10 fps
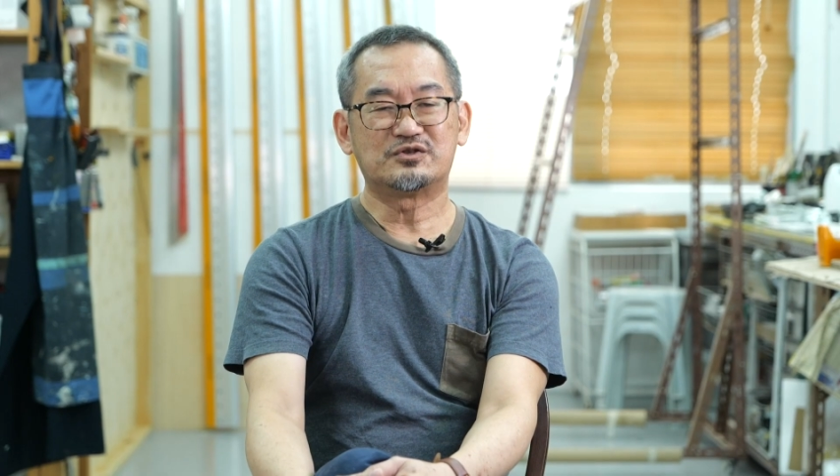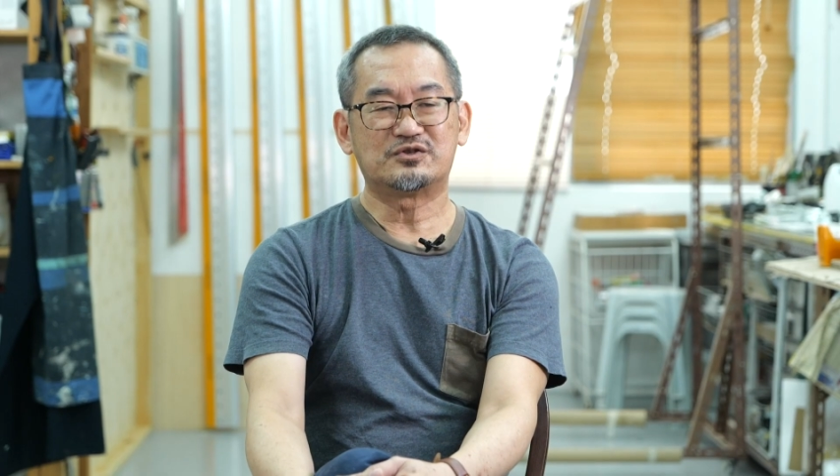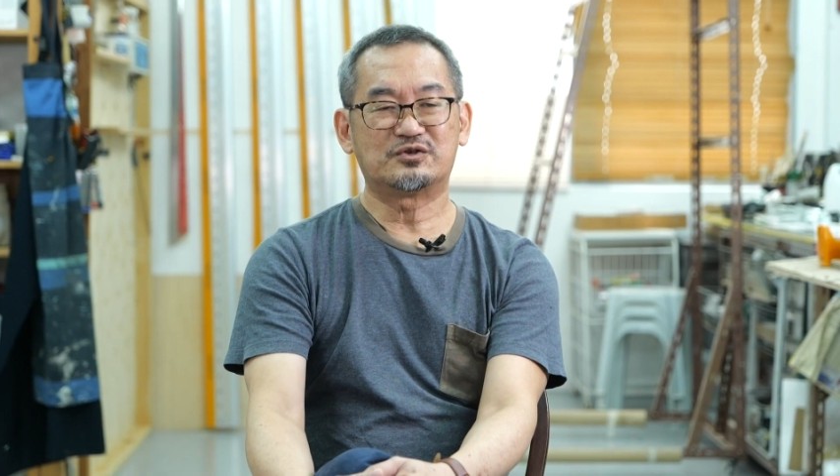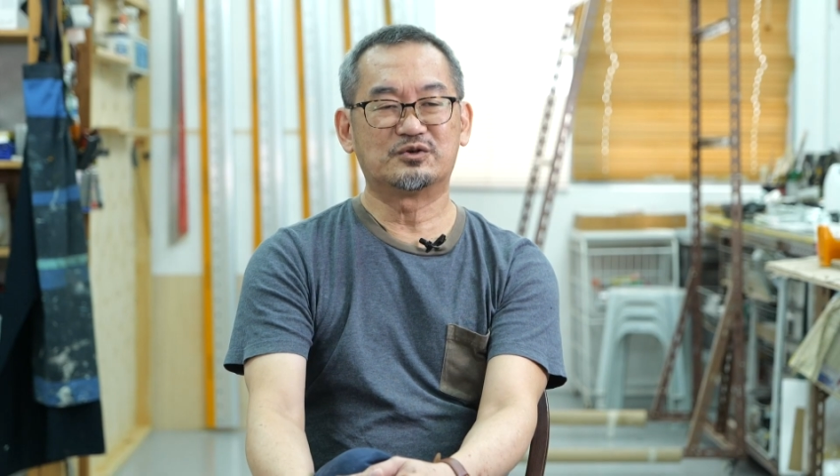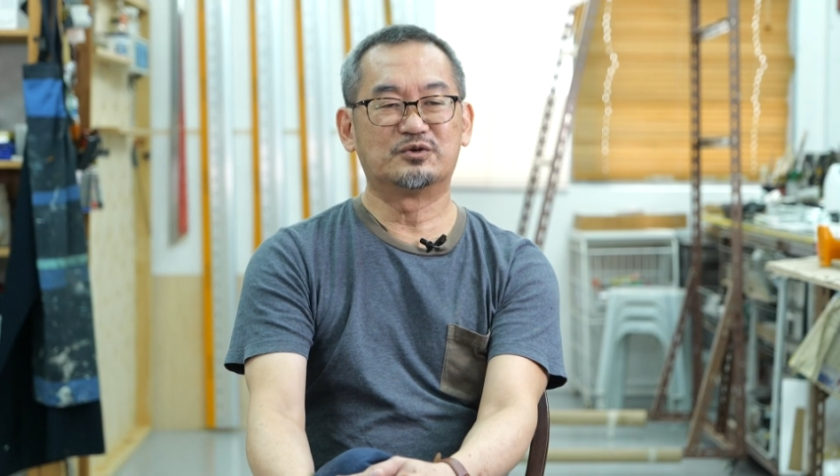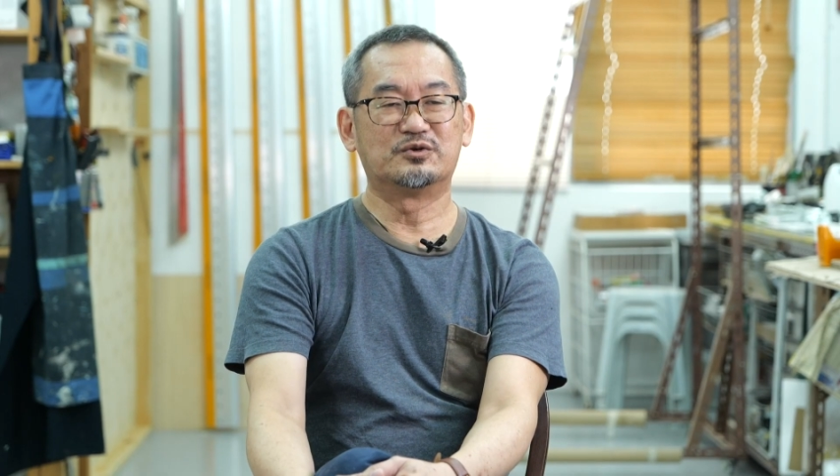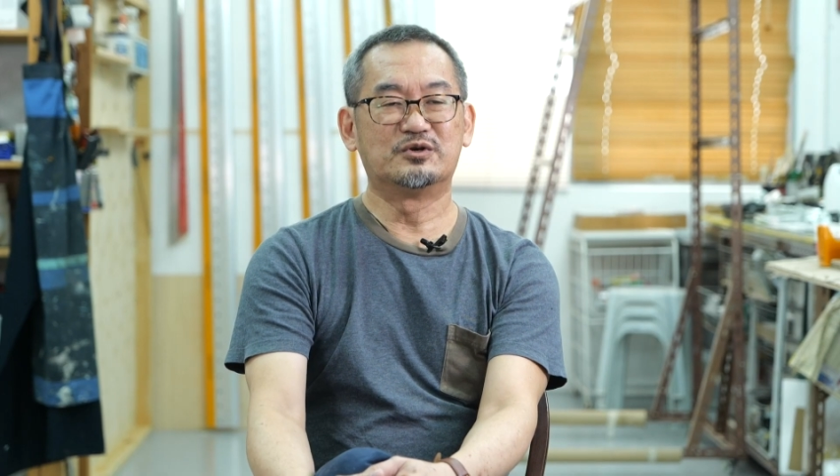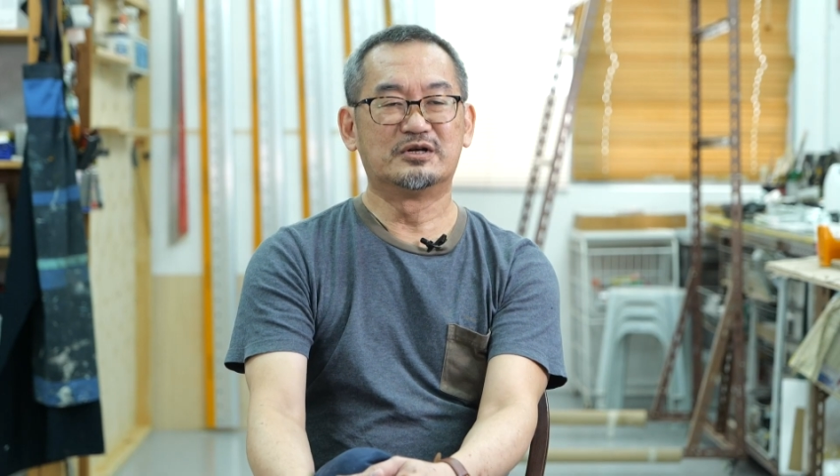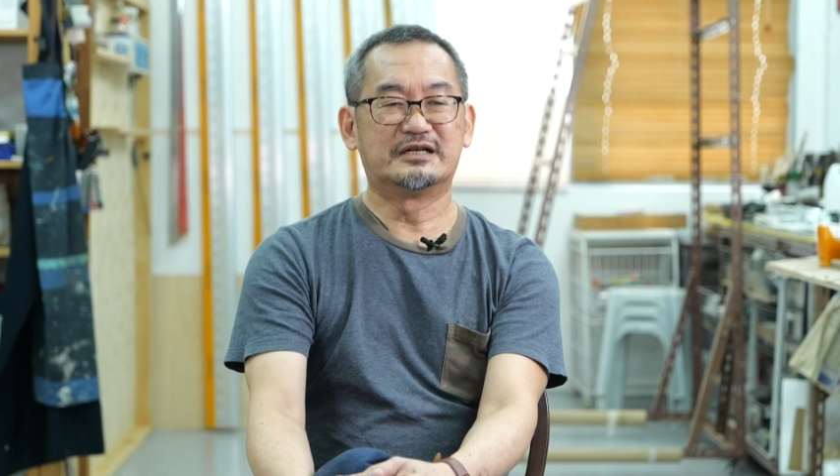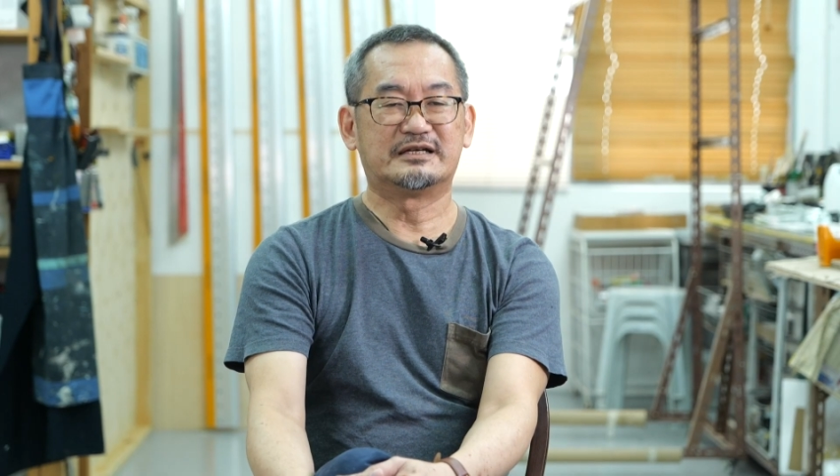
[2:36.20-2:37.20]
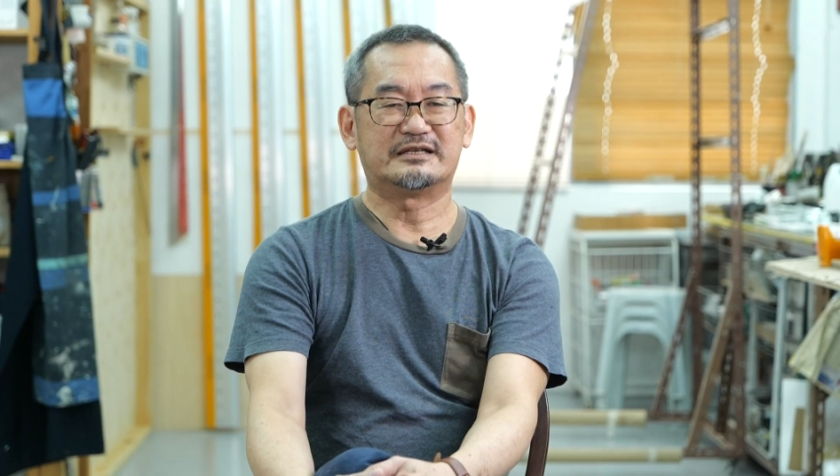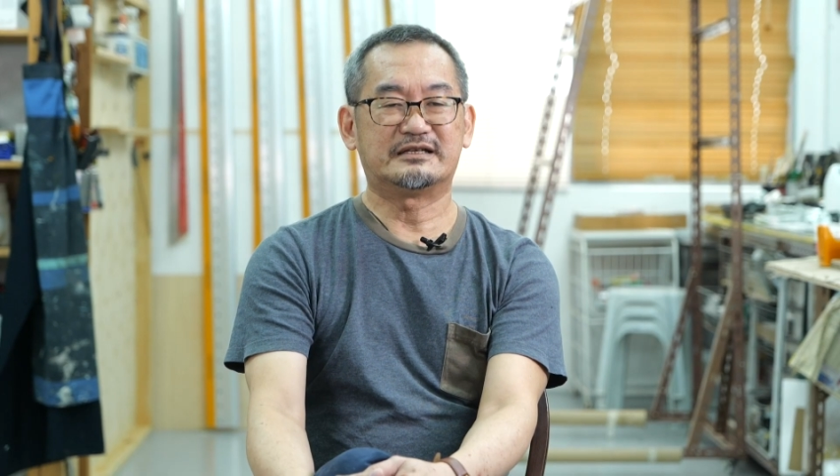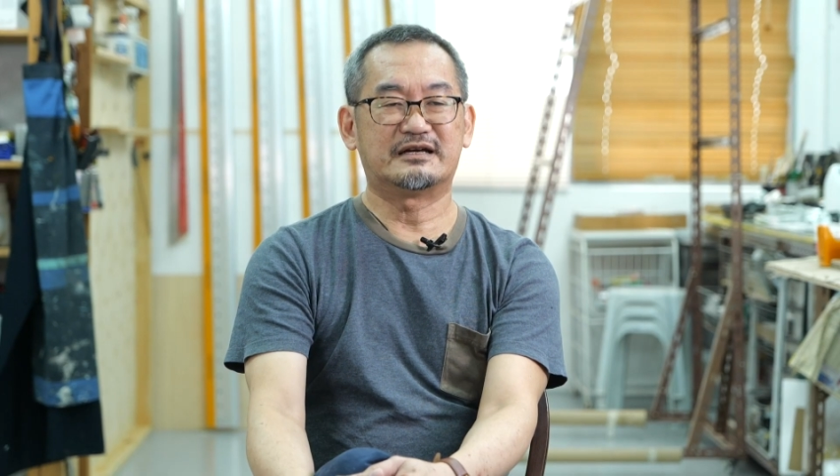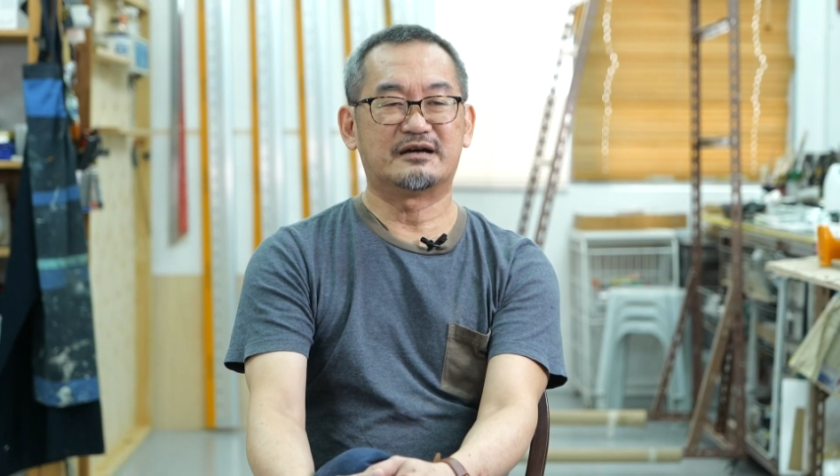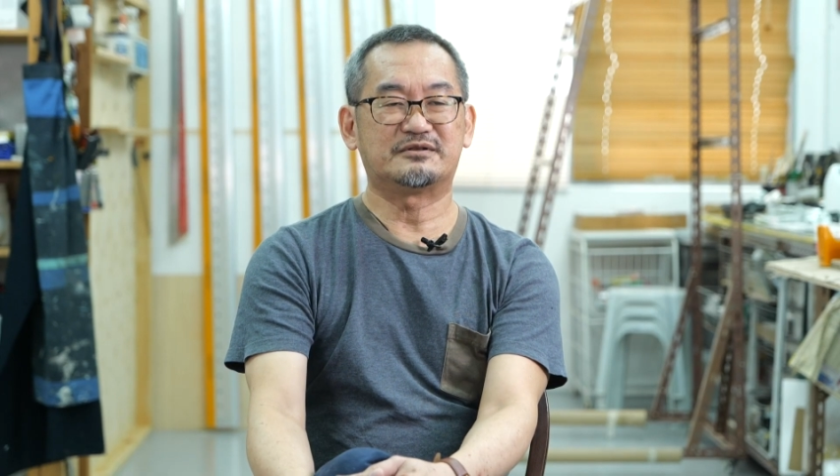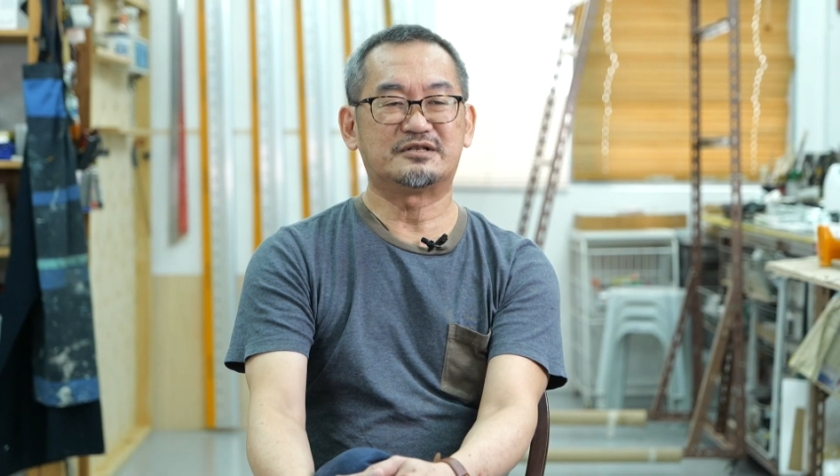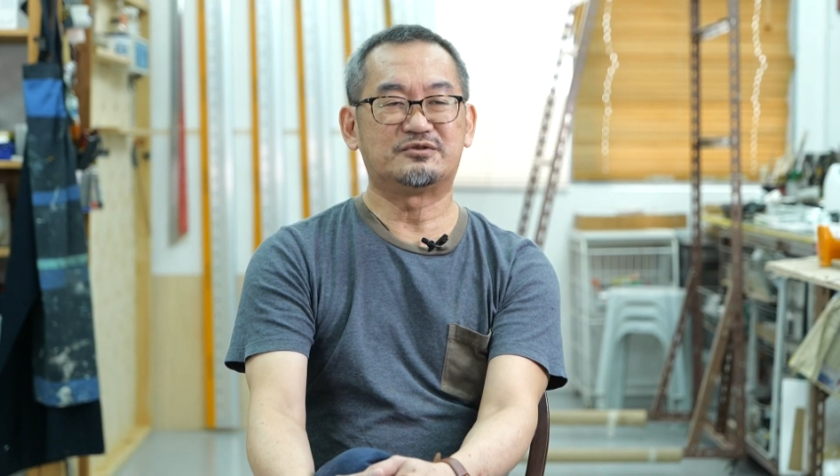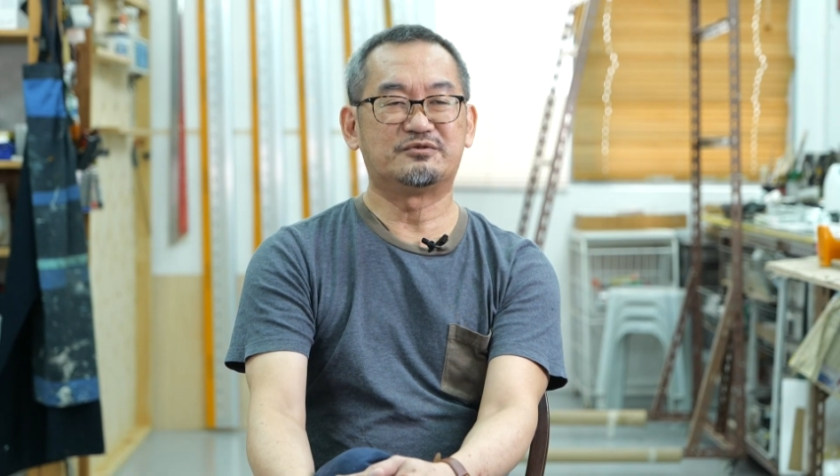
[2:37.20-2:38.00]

So yeah,